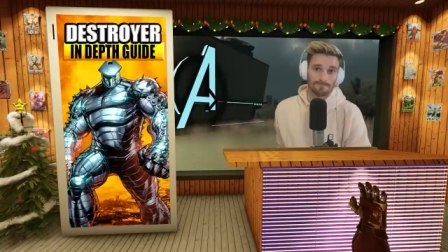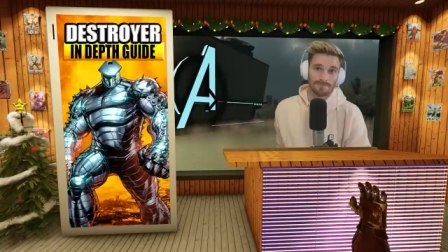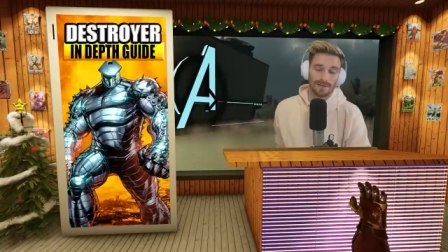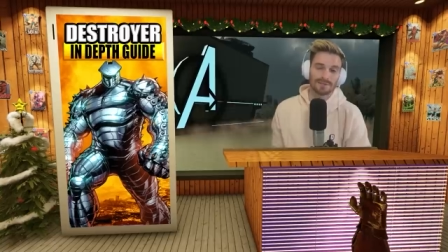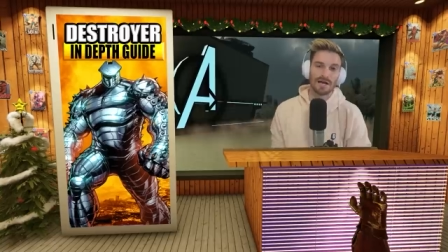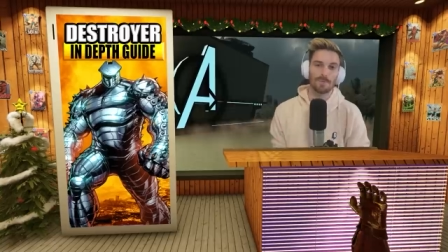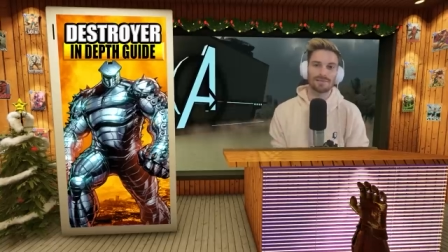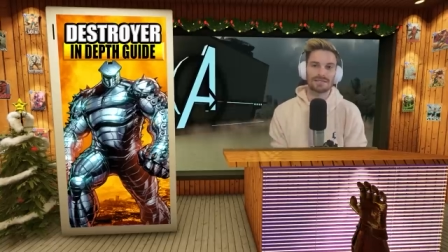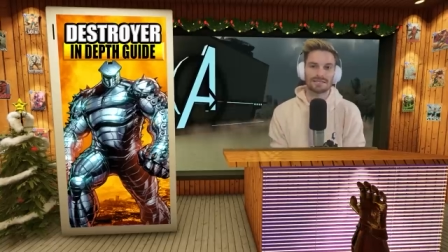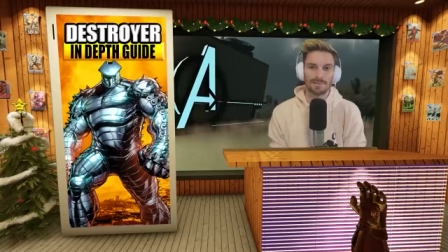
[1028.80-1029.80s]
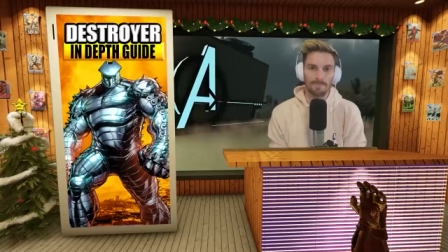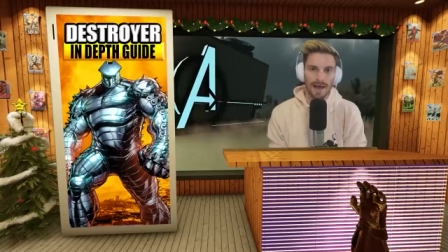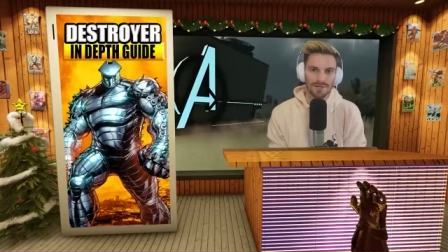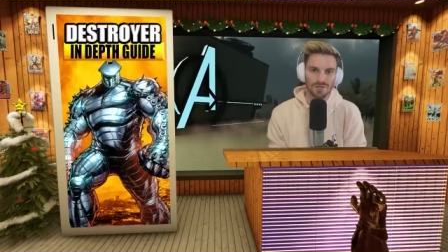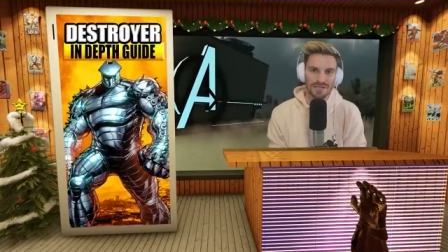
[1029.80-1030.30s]
Now let's hop into some
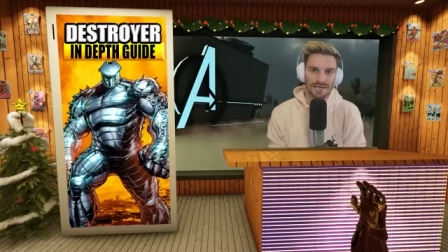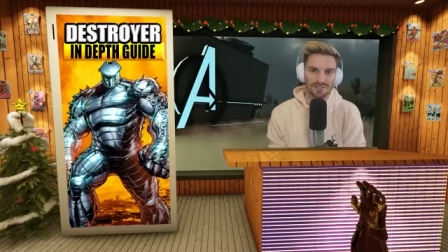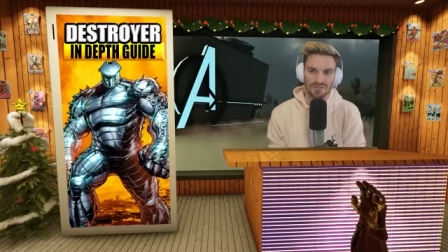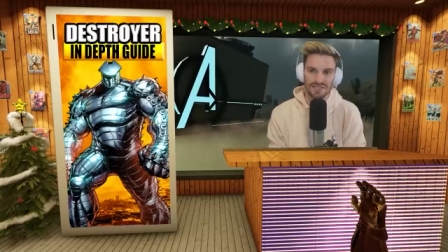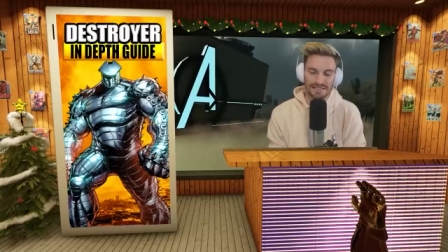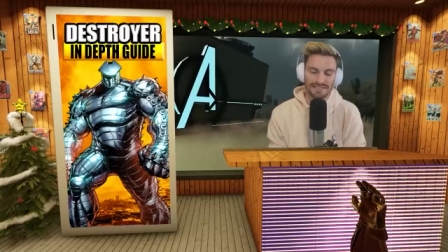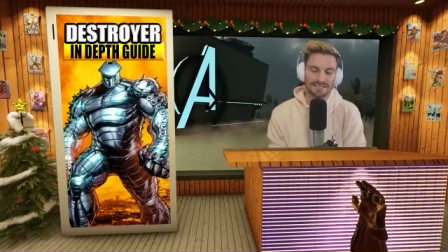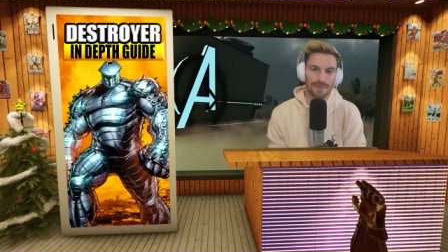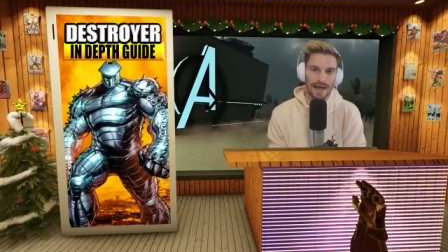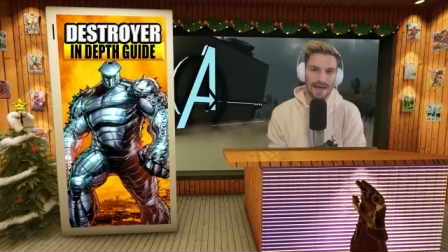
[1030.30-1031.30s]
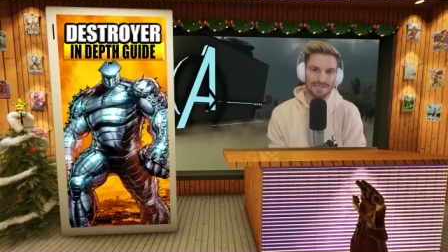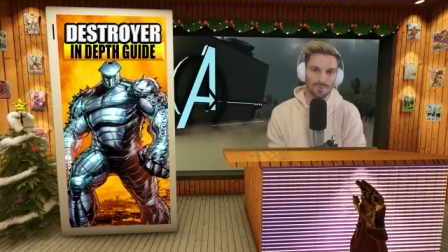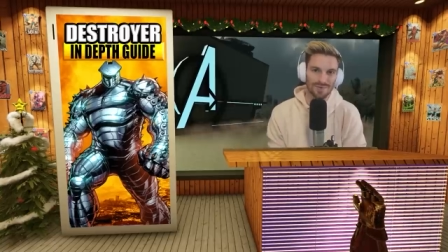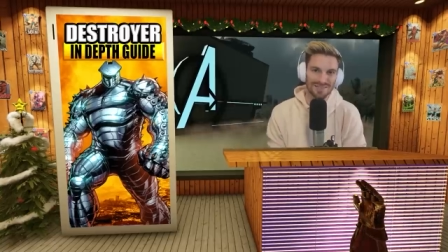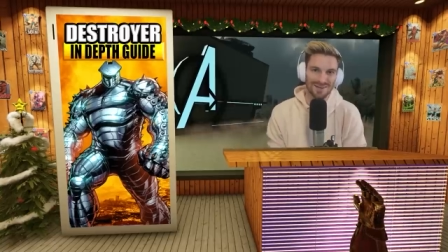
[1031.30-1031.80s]
matches and just kick some
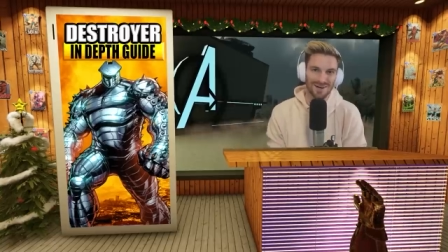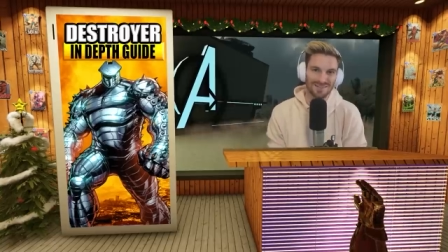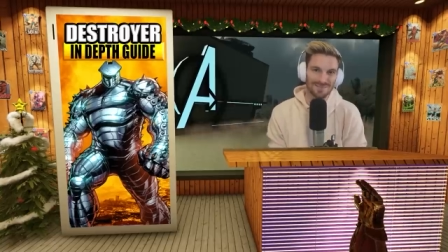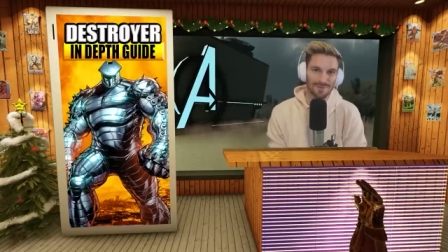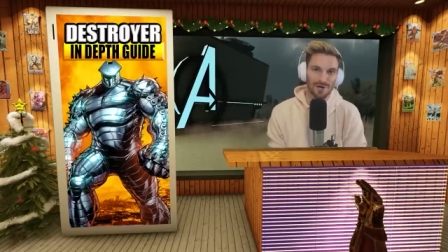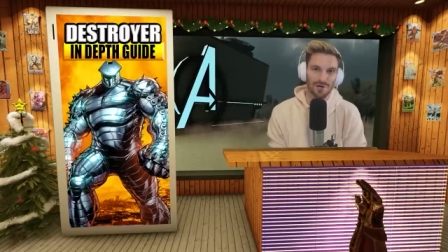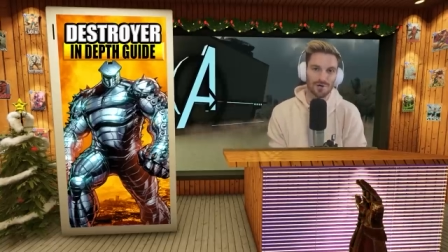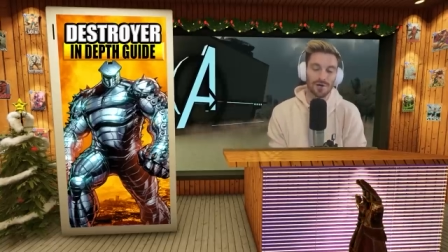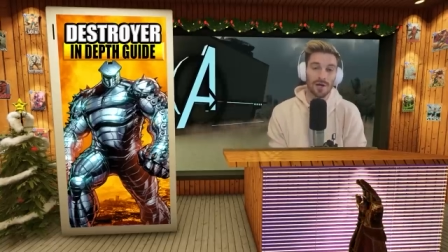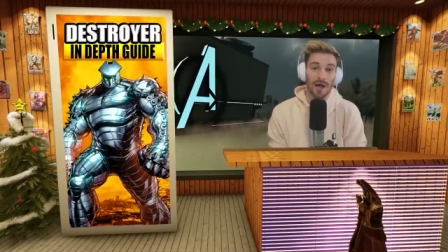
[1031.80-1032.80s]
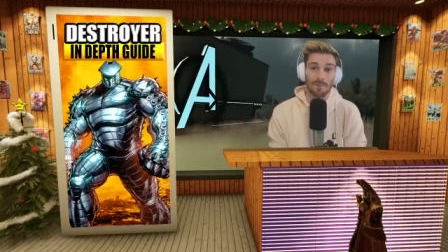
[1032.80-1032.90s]
ass with this awesome card.